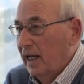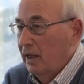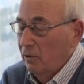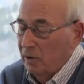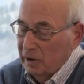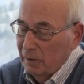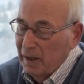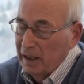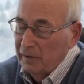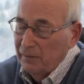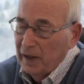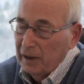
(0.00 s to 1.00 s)
or as a
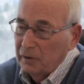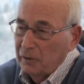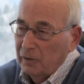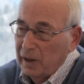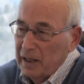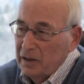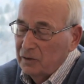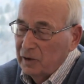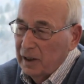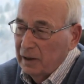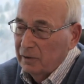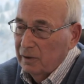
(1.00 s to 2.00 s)
manufacturer,
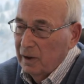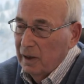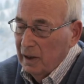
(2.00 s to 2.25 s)
ACS,